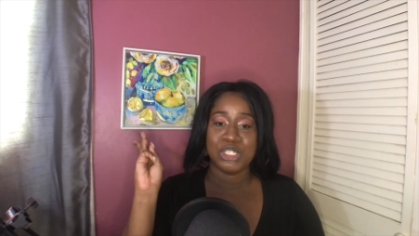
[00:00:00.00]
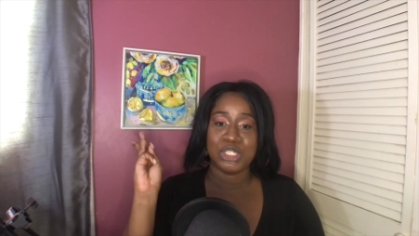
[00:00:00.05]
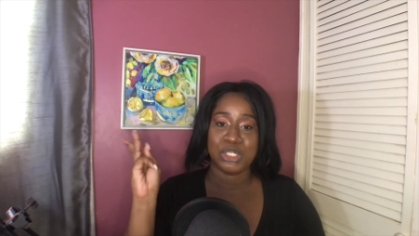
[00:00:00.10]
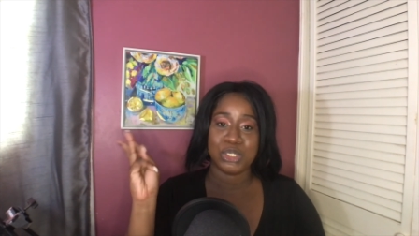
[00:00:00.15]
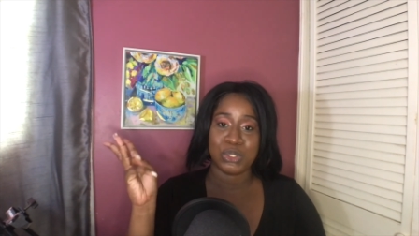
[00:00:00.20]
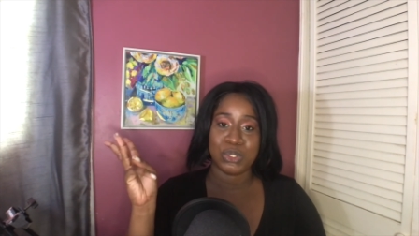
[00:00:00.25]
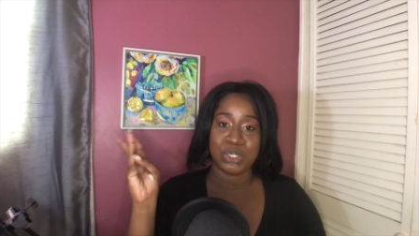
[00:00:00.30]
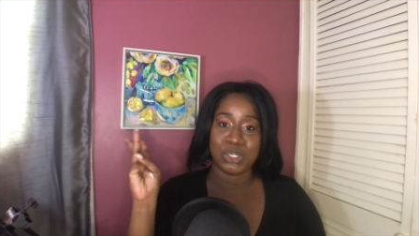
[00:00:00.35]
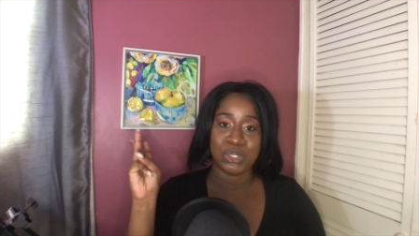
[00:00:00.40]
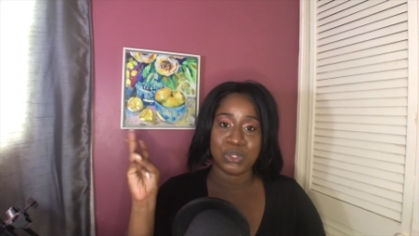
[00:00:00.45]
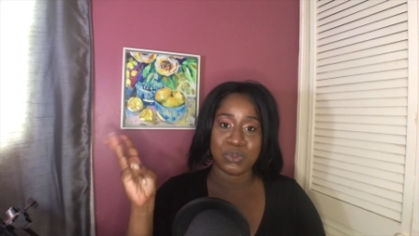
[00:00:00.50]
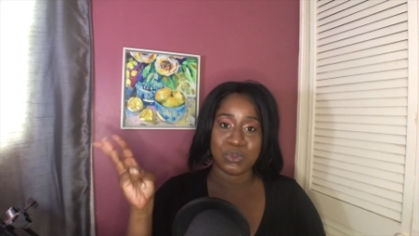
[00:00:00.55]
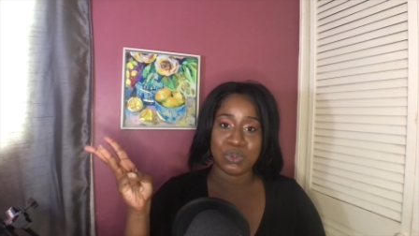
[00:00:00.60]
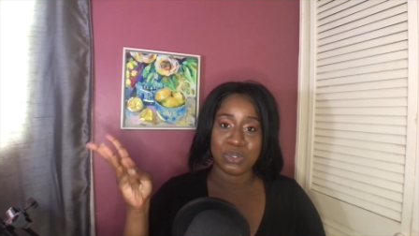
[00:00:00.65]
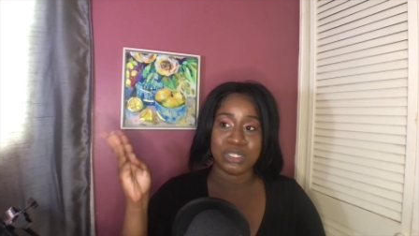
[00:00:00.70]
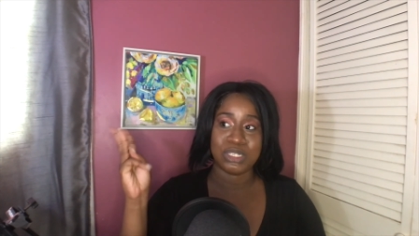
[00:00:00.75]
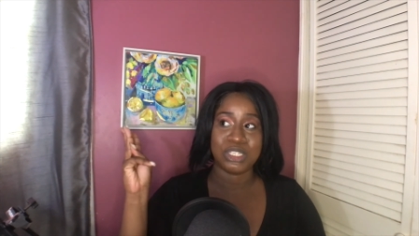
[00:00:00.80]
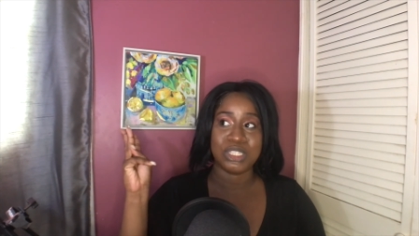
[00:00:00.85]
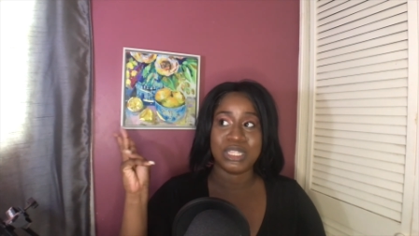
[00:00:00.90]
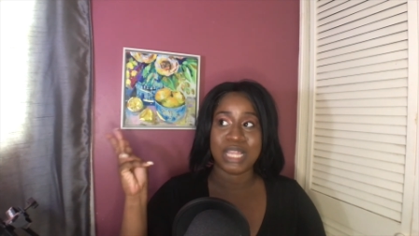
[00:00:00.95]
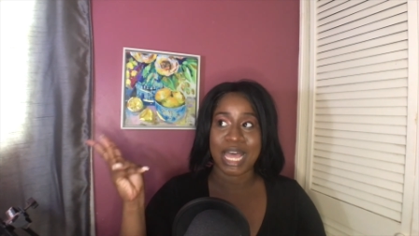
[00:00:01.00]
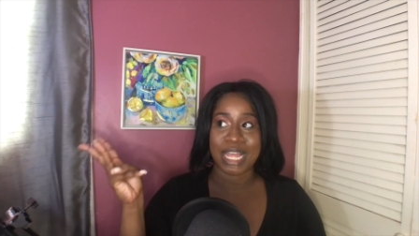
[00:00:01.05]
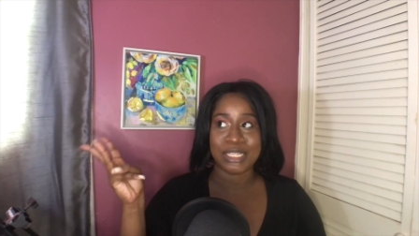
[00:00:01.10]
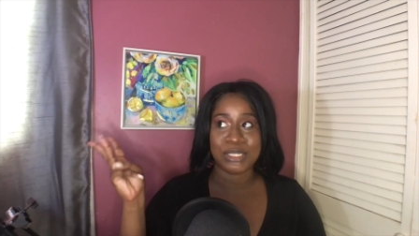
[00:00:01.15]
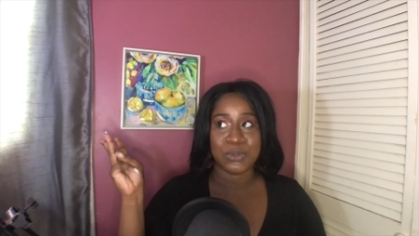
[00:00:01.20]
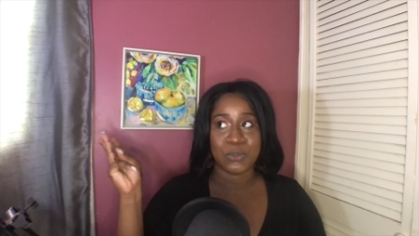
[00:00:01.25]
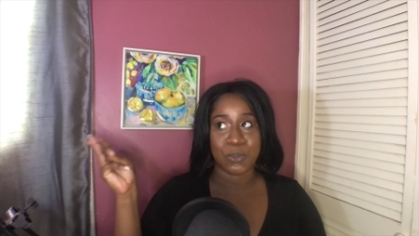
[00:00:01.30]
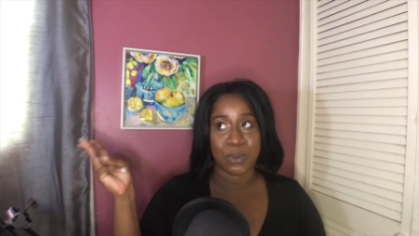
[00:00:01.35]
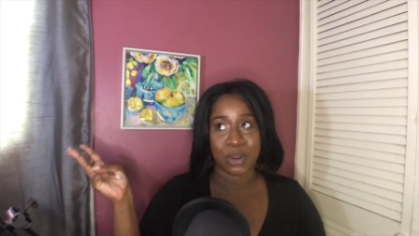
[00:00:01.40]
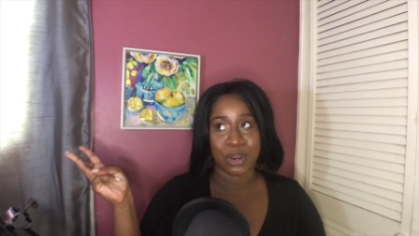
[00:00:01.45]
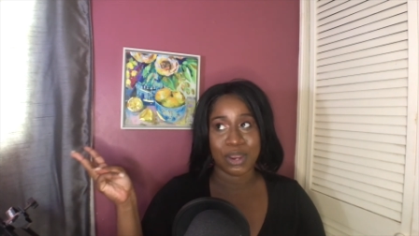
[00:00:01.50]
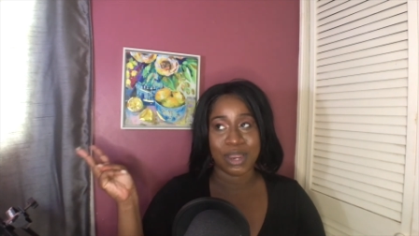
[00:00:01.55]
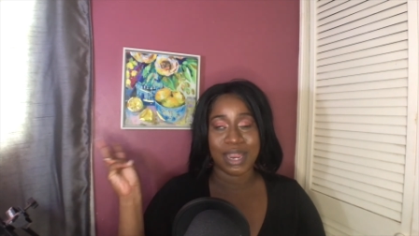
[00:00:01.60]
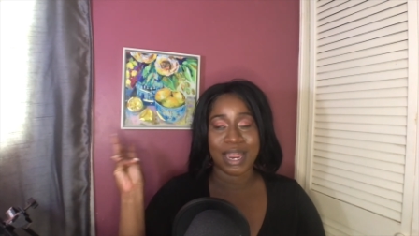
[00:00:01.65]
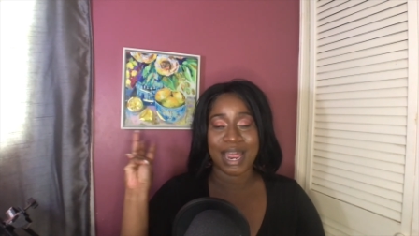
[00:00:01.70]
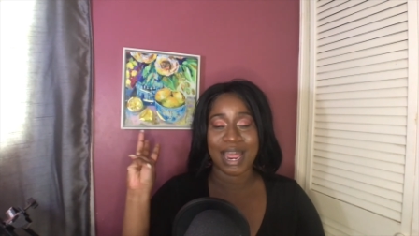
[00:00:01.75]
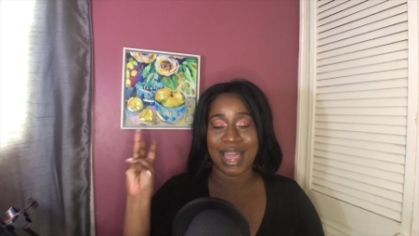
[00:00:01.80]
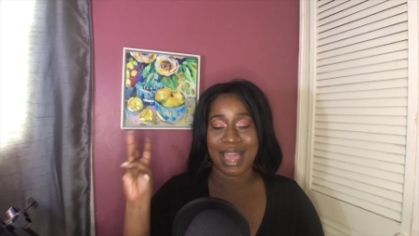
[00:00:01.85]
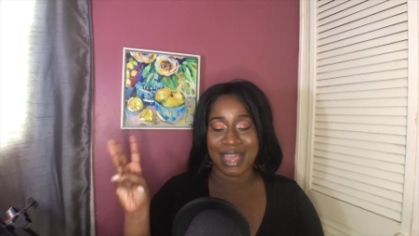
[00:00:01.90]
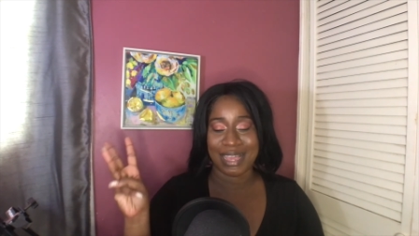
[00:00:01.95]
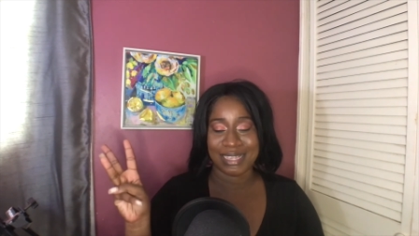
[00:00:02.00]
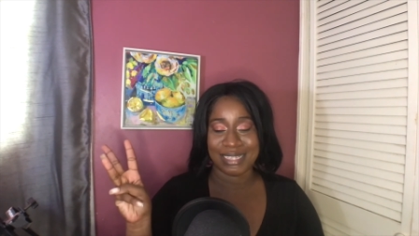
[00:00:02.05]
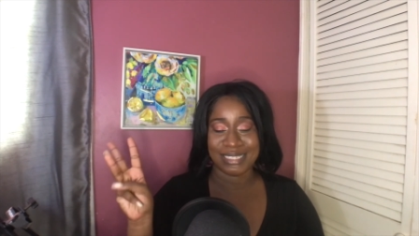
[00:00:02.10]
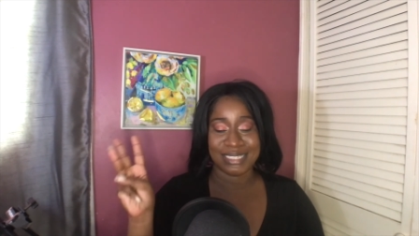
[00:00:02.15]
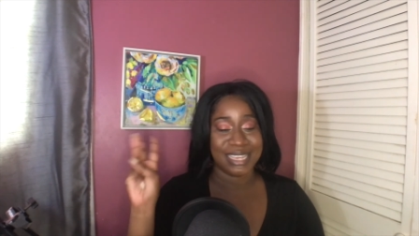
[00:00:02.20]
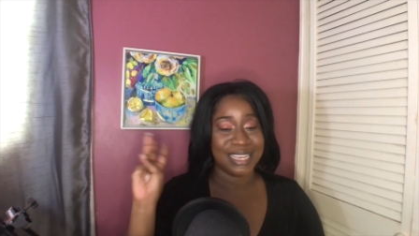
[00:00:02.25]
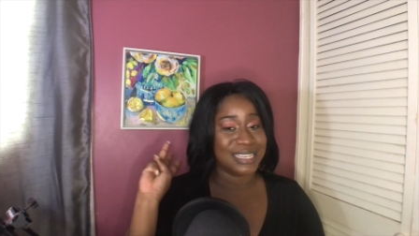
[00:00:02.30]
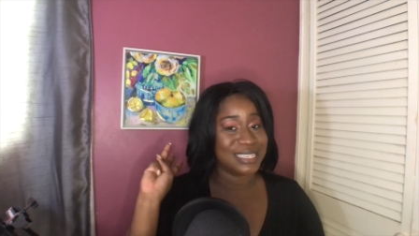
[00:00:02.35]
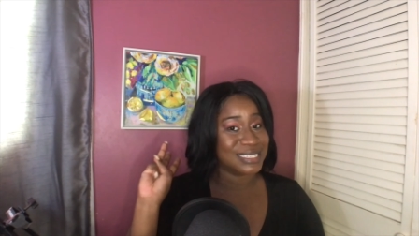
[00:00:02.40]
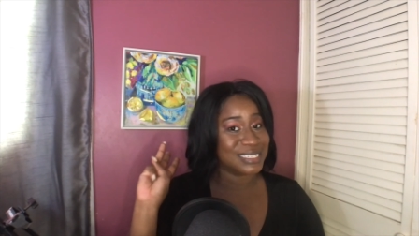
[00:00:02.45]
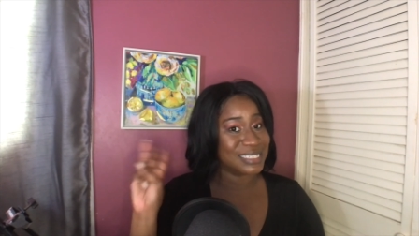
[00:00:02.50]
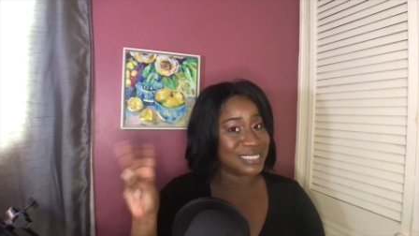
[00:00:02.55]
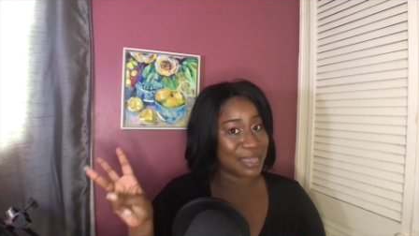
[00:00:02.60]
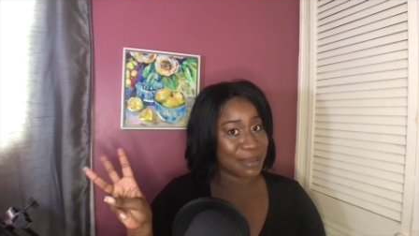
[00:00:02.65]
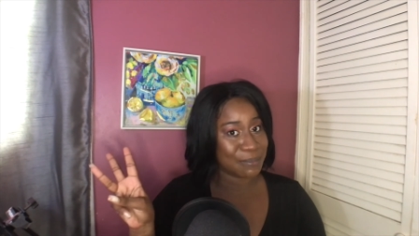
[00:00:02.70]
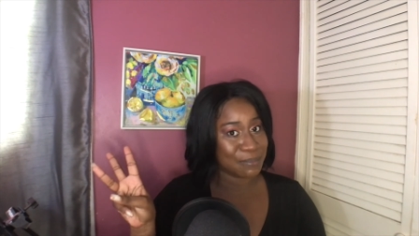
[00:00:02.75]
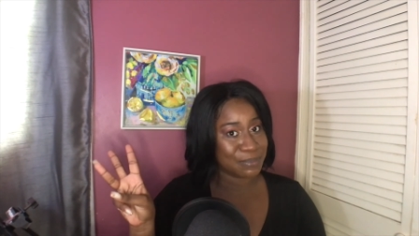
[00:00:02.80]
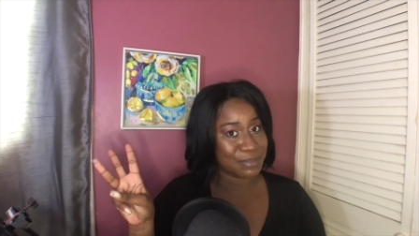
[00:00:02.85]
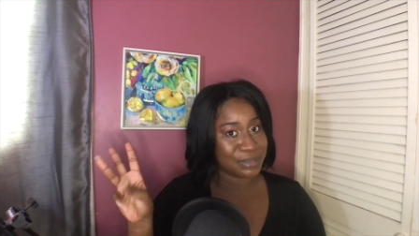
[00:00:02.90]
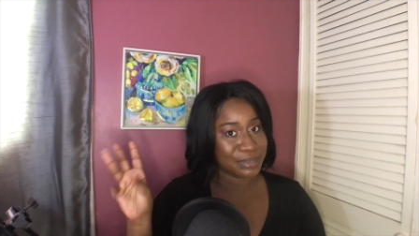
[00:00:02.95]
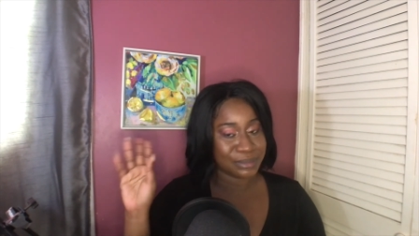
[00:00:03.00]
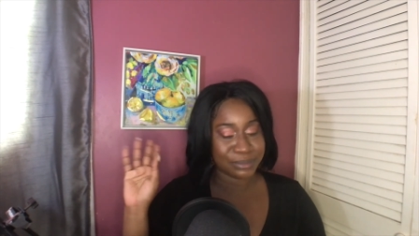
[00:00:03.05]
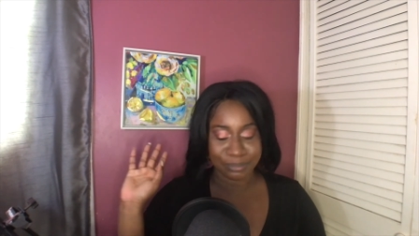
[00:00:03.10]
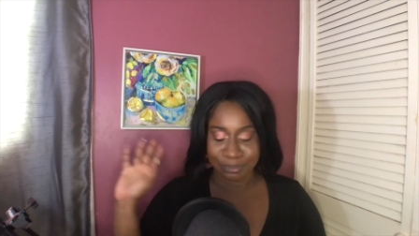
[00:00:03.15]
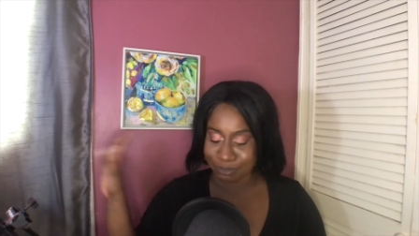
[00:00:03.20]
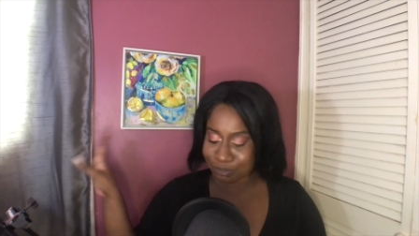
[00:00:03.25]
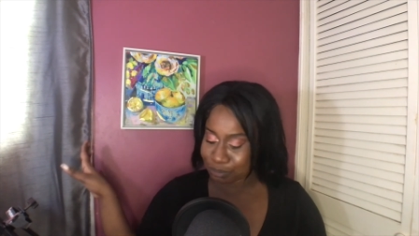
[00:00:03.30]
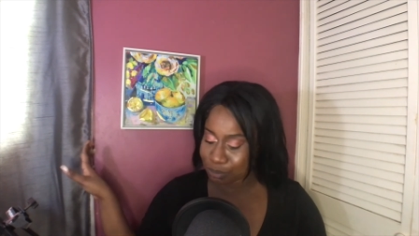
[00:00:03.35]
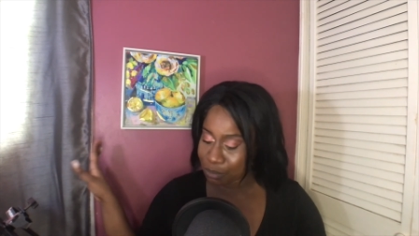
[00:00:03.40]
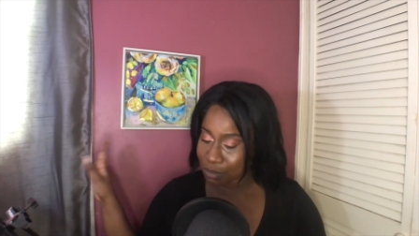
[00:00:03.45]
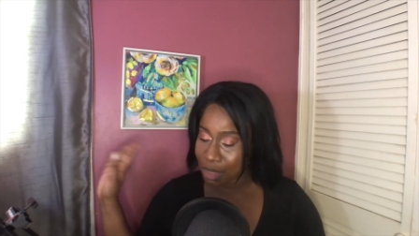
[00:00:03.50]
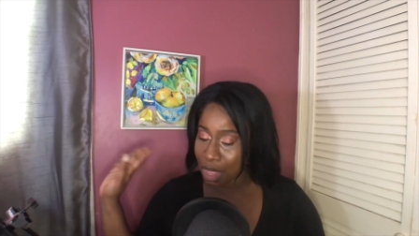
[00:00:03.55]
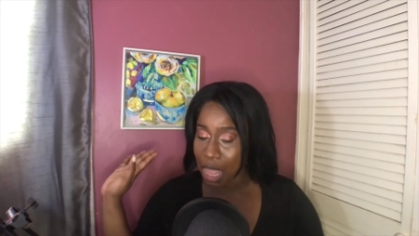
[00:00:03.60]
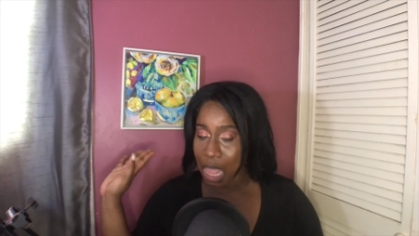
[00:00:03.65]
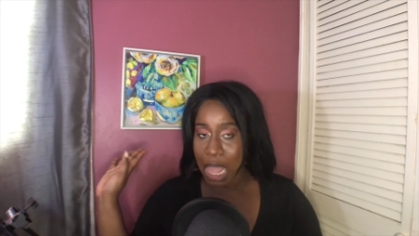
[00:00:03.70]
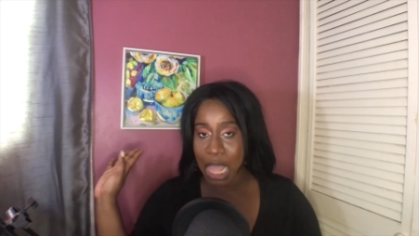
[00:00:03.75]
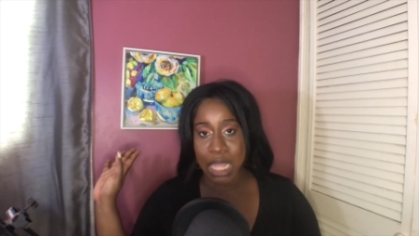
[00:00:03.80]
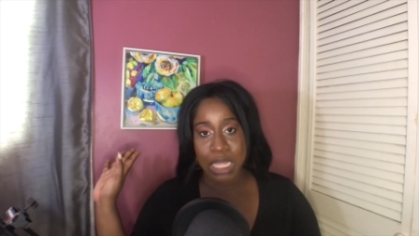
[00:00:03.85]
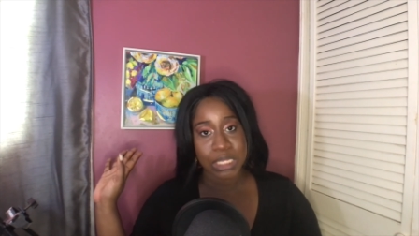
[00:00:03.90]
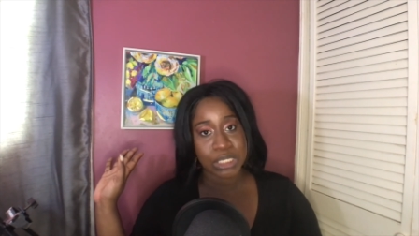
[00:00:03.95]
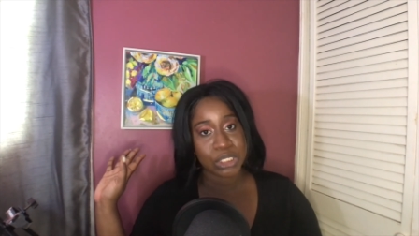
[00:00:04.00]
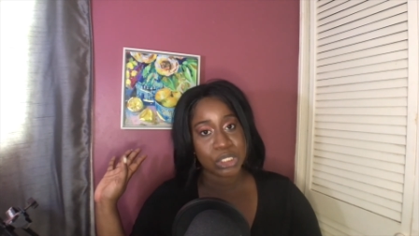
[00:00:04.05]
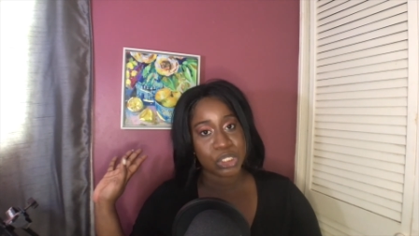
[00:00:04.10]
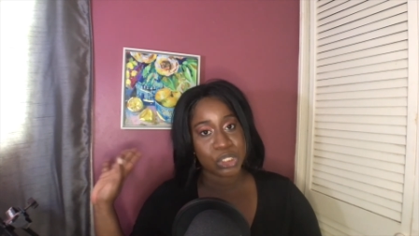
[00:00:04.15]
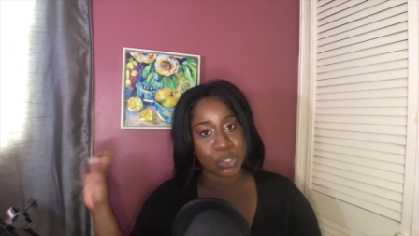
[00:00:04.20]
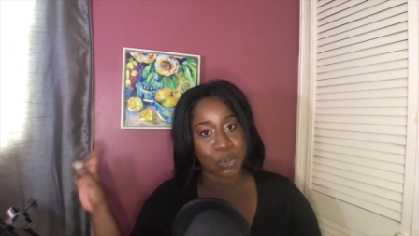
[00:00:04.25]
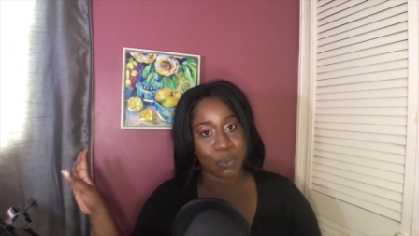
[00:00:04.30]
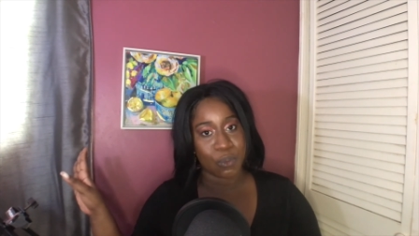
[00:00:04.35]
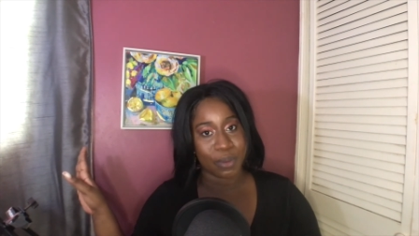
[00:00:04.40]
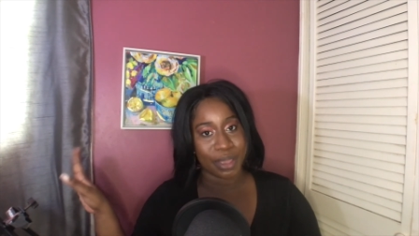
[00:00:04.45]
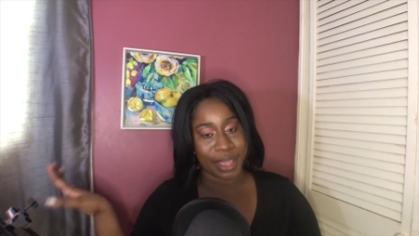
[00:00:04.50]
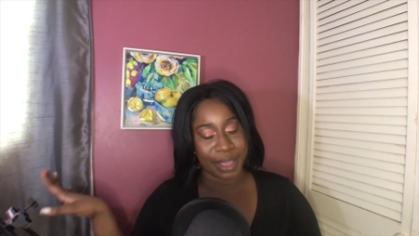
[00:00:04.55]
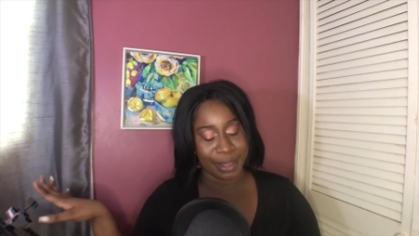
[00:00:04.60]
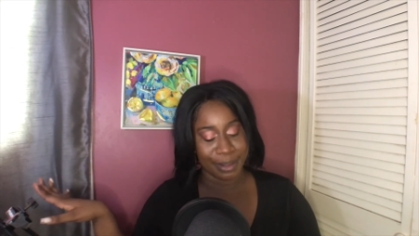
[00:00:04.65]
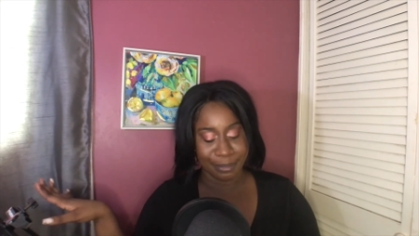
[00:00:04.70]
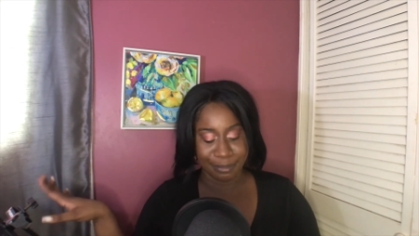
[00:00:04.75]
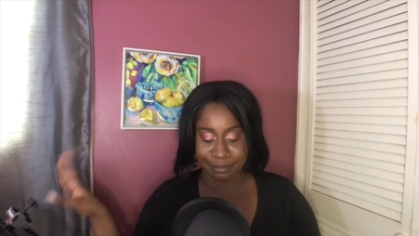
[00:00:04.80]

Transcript: to use that work as a sample. So yeah,